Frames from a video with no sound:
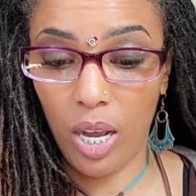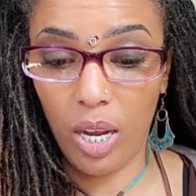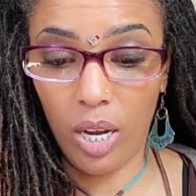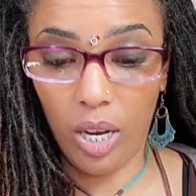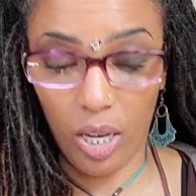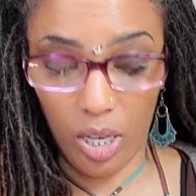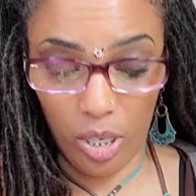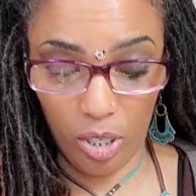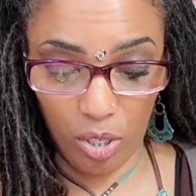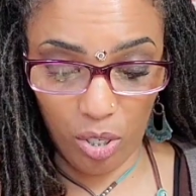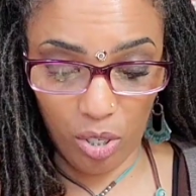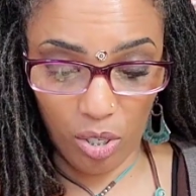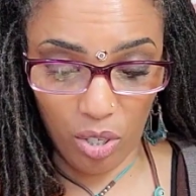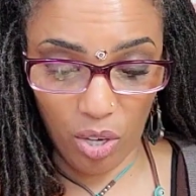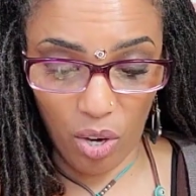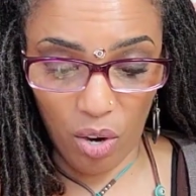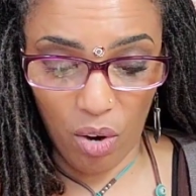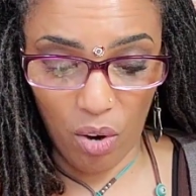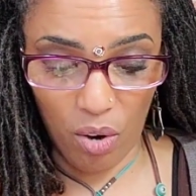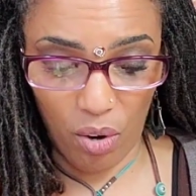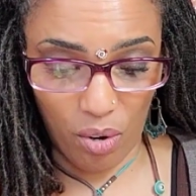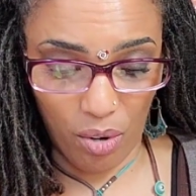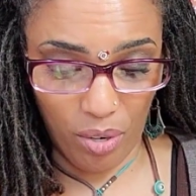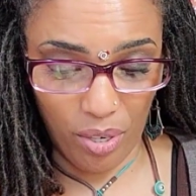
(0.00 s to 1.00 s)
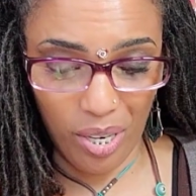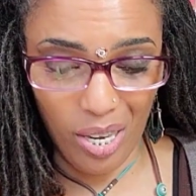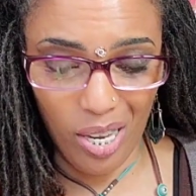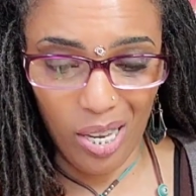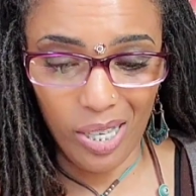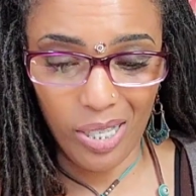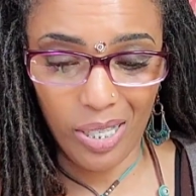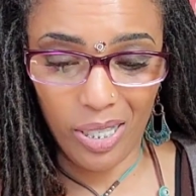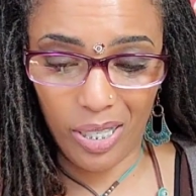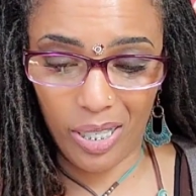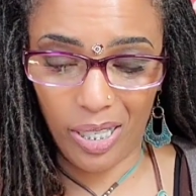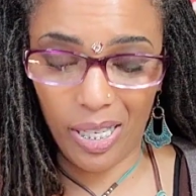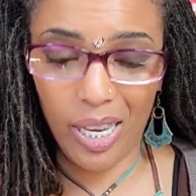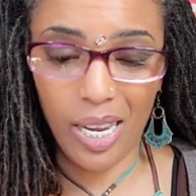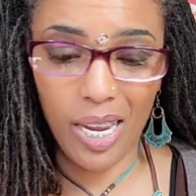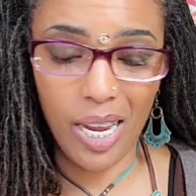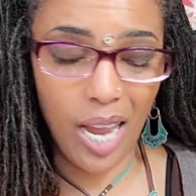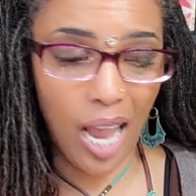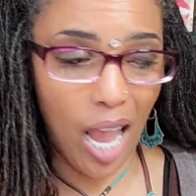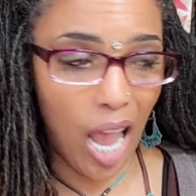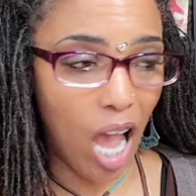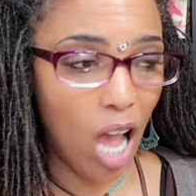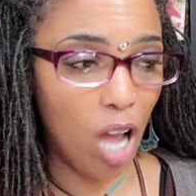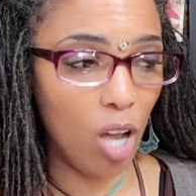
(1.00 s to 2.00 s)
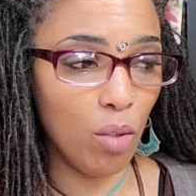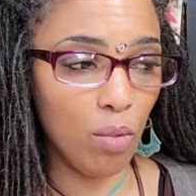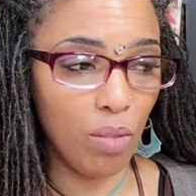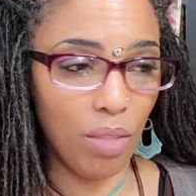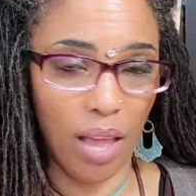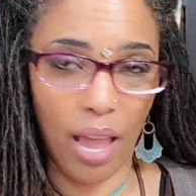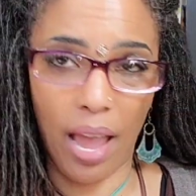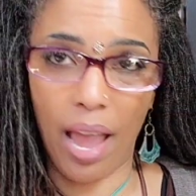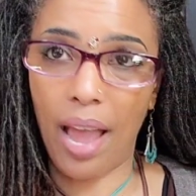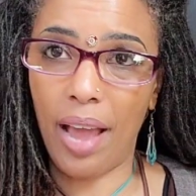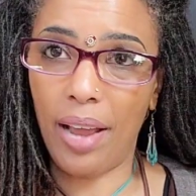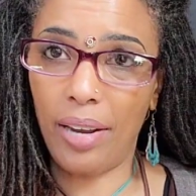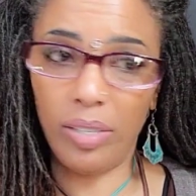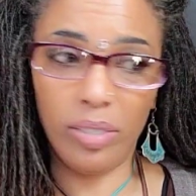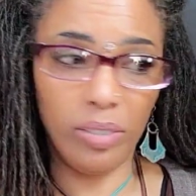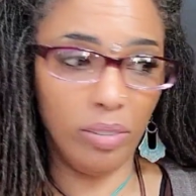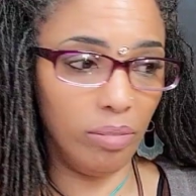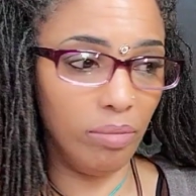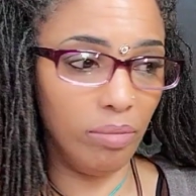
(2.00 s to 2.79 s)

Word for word: concerned. See how that